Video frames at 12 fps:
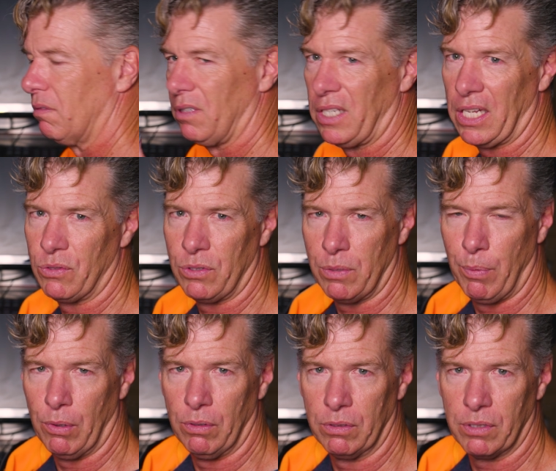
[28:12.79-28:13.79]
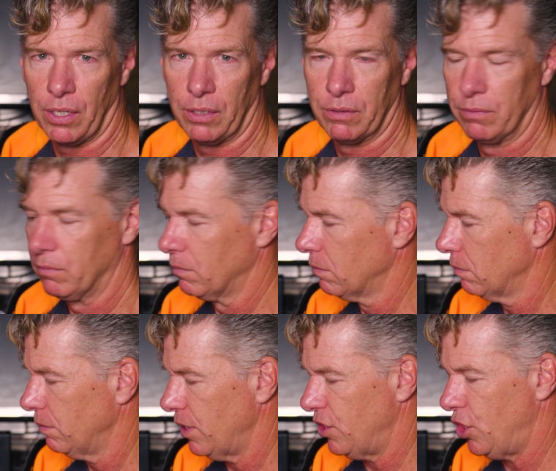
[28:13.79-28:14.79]
that's what your bolt looks like.
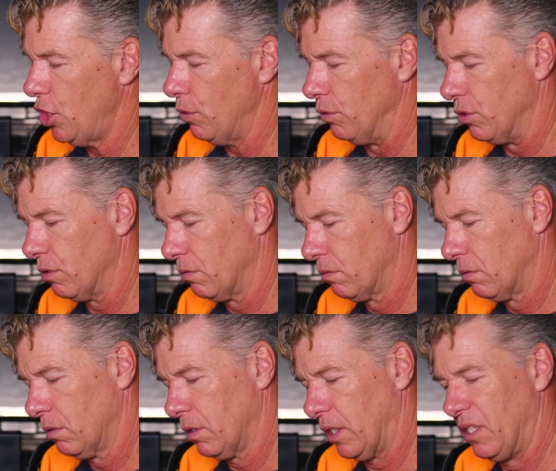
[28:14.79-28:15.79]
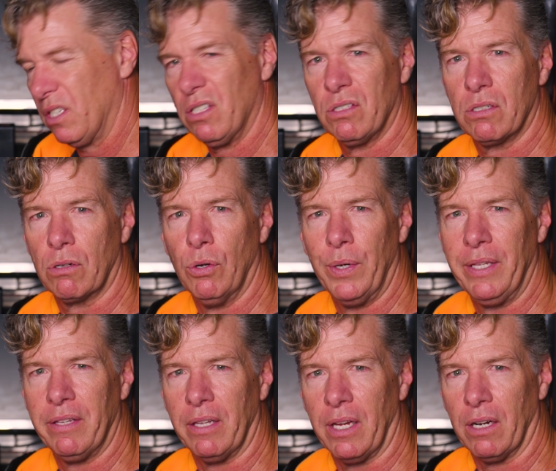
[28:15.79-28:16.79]
It's huge. It doesn't screw
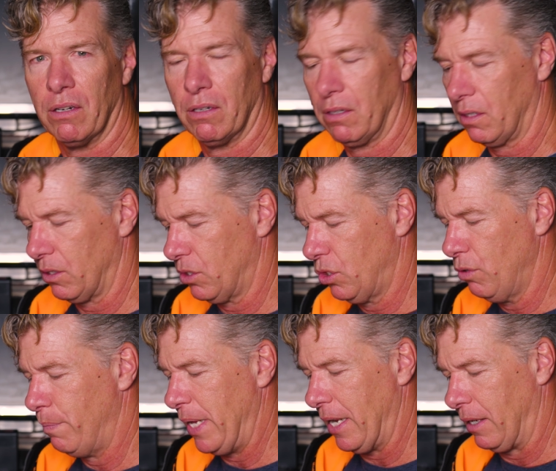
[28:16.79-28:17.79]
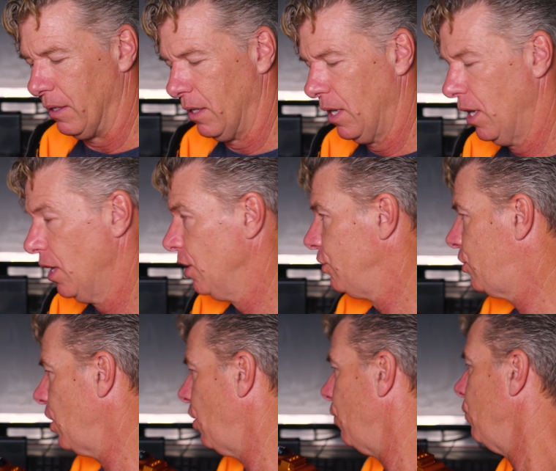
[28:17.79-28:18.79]
into there. It's too big.
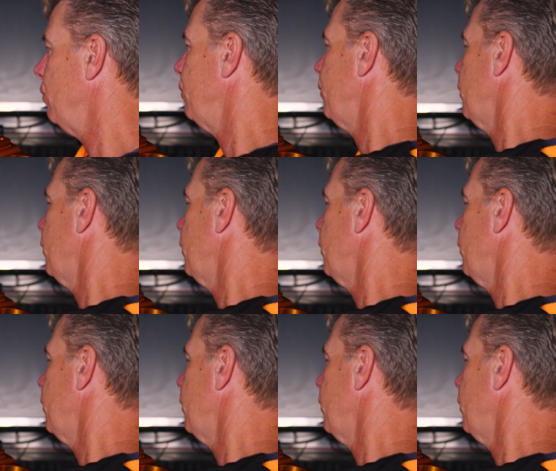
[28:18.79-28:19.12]
So